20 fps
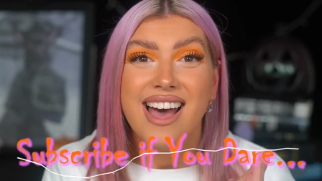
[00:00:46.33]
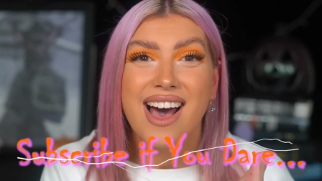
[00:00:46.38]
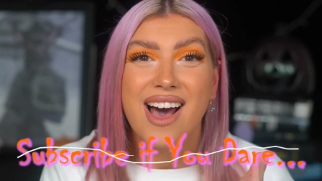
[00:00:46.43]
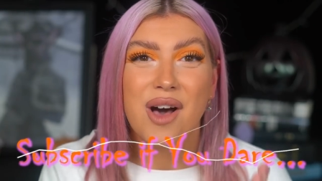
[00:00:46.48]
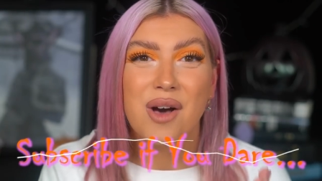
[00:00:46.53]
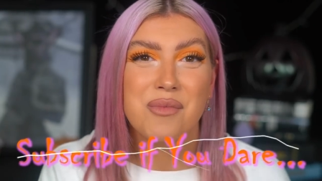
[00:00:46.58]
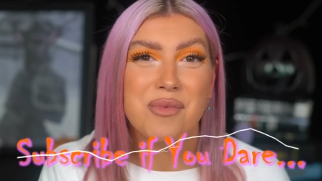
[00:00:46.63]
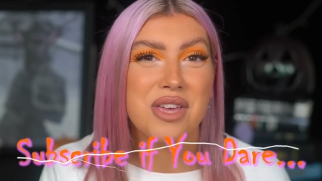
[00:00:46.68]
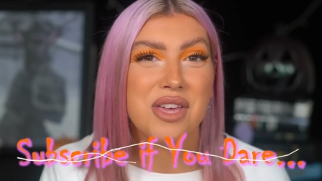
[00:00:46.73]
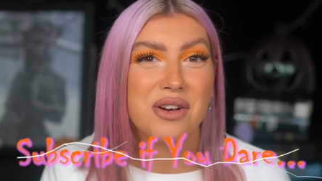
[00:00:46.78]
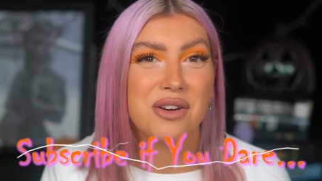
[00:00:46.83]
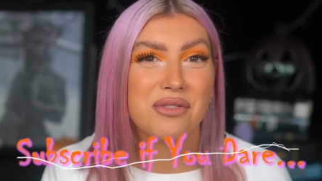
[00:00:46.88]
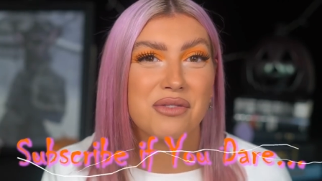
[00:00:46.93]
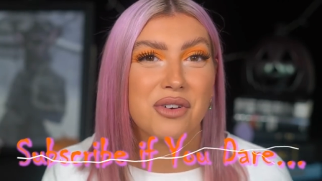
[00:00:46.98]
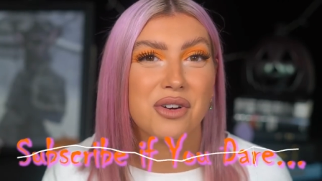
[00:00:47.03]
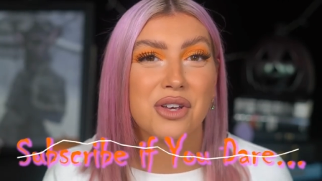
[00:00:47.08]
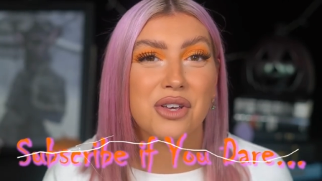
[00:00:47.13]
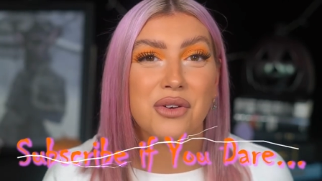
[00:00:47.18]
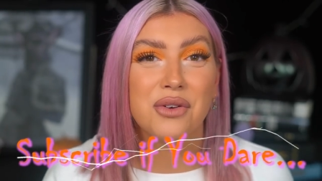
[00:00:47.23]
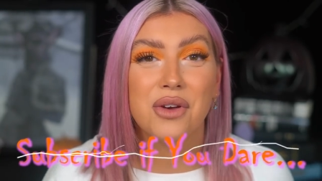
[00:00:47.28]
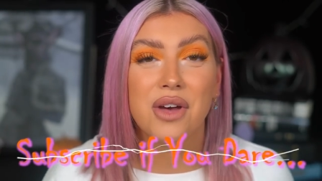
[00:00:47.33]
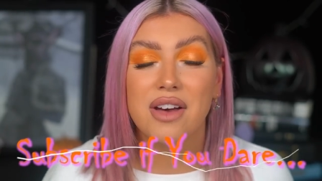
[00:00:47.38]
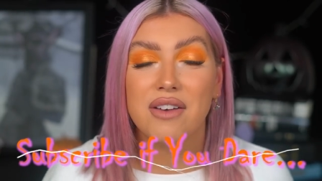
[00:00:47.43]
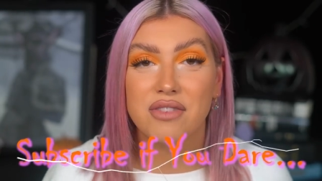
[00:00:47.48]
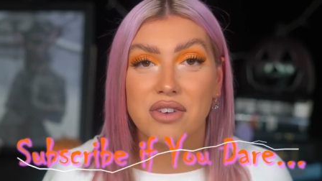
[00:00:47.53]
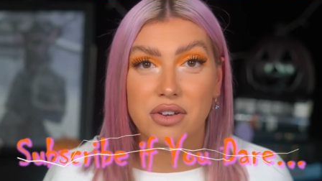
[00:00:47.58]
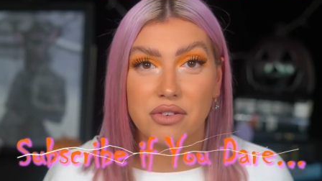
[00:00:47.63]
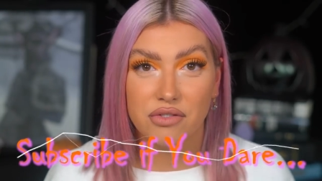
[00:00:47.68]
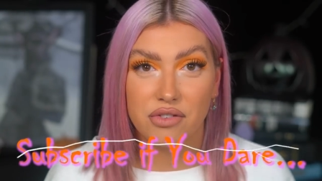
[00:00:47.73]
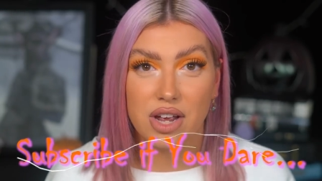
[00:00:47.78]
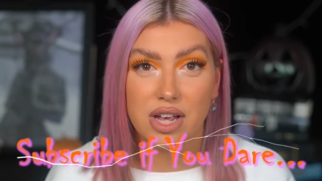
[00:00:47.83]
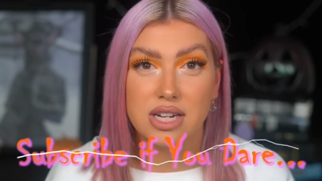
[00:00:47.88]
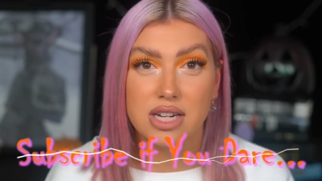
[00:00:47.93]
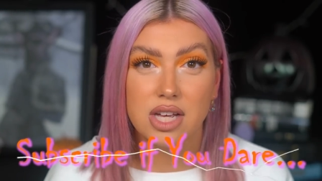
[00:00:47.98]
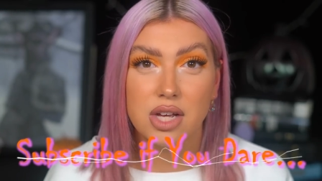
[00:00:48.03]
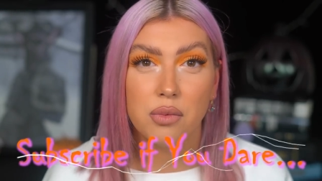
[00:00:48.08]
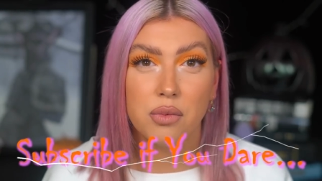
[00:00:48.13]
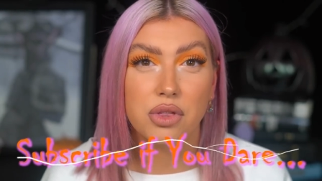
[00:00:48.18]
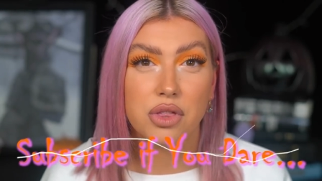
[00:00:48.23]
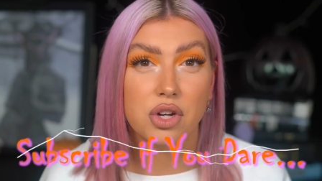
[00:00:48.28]
I'll be here for you every
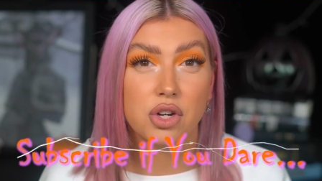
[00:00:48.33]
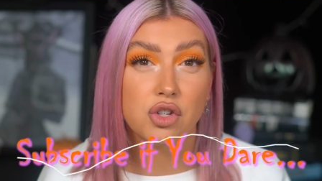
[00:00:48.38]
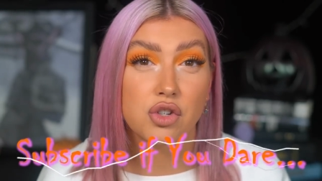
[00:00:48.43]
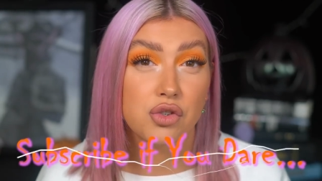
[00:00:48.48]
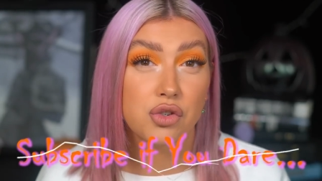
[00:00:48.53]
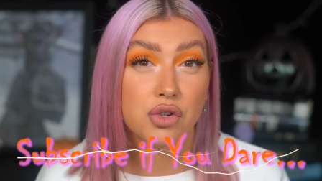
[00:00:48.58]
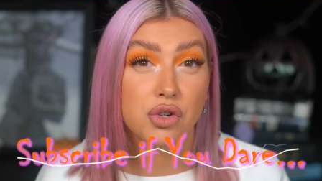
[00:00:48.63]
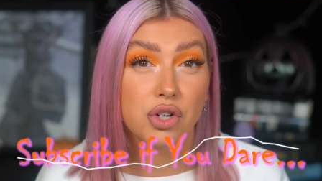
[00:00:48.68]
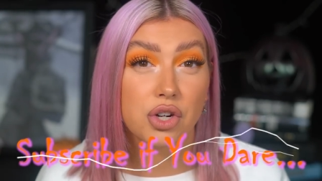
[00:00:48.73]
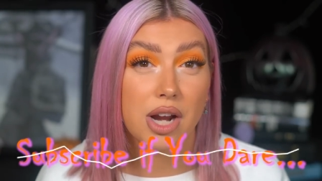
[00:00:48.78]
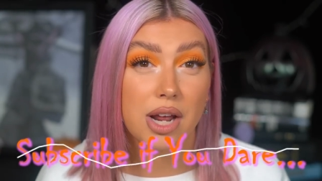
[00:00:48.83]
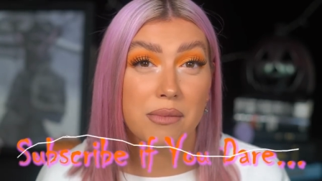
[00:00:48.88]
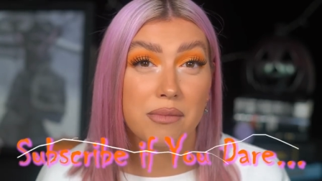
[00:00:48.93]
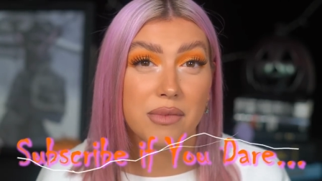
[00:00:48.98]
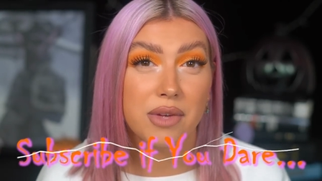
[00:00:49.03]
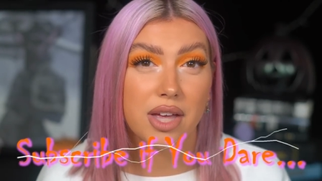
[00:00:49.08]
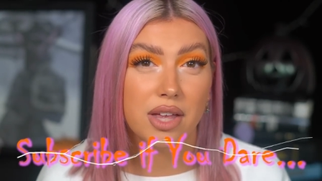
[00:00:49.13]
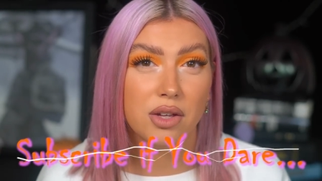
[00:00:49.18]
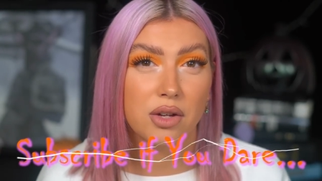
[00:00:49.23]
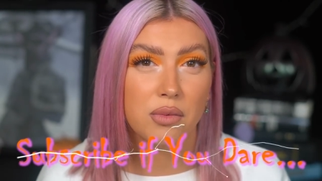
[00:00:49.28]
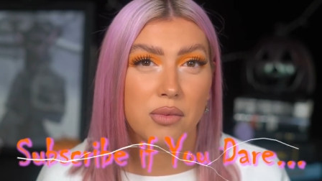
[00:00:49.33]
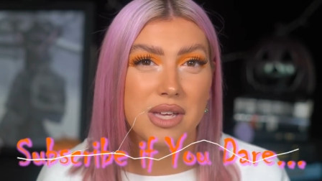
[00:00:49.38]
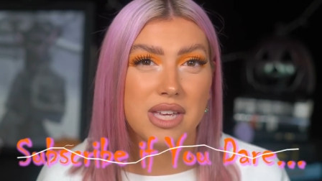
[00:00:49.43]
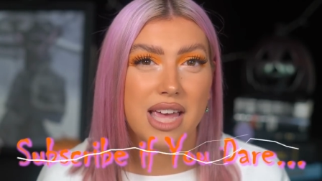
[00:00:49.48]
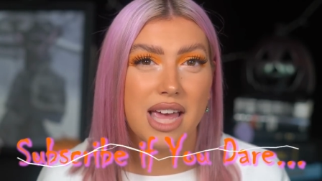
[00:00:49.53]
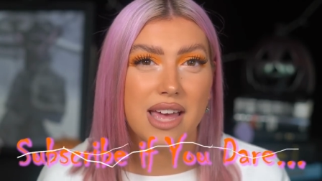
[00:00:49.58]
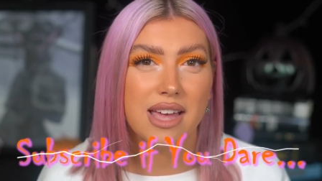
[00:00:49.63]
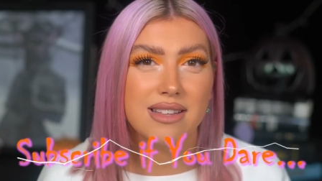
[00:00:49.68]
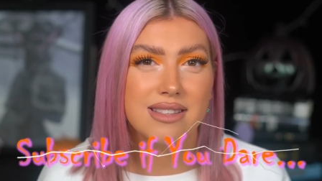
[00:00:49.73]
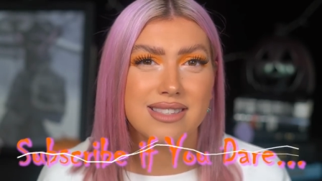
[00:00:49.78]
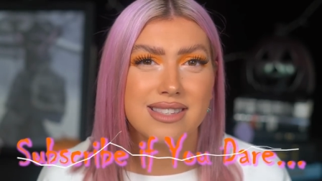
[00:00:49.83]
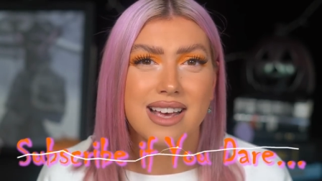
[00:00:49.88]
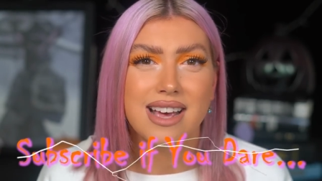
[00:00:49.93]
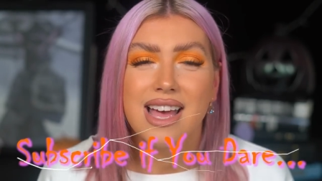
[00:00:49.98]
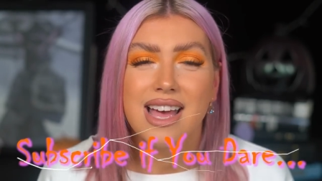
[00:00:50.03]
Friday with our true crime Killer Weekends,